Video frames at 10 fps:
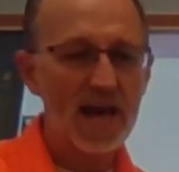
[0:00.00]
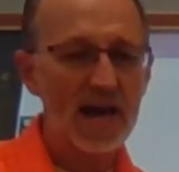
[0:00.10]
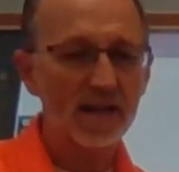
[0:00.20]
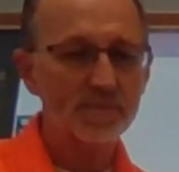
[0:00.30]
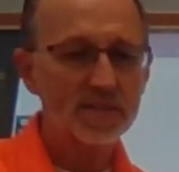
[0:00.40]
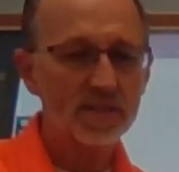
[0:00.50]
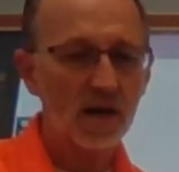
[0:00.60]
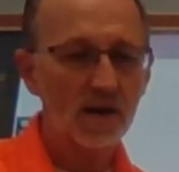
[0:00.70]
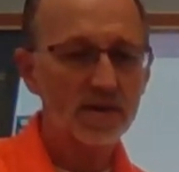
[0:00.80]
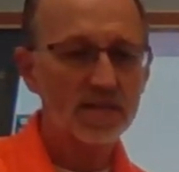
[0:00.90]
atoms
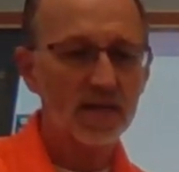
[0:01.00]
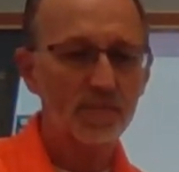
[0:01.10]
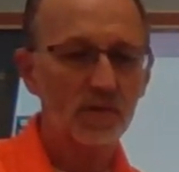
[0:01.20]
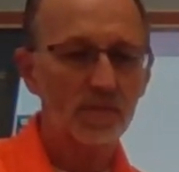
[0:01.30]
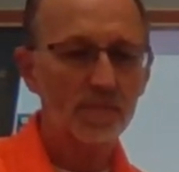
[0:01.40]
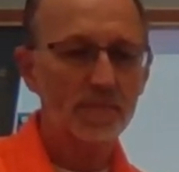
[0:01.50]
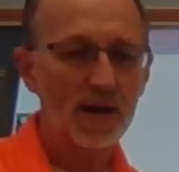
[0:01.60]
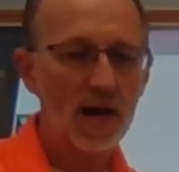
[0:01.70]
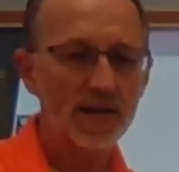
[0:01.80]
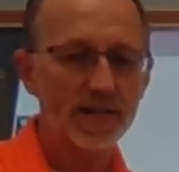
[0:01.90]
are double
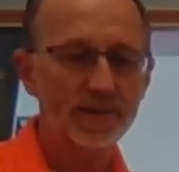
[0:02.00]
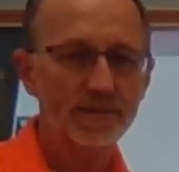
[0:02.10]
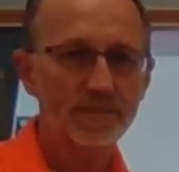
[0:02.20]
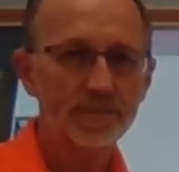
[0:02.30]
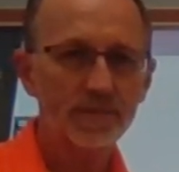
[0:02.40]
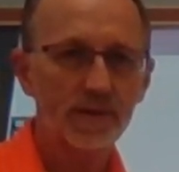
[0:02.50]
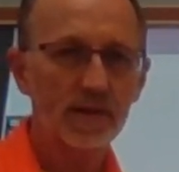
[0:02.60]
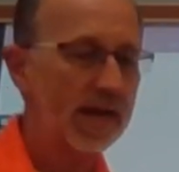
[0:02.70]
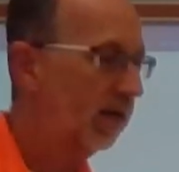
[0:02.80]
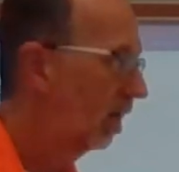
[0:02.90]
bonded. All right.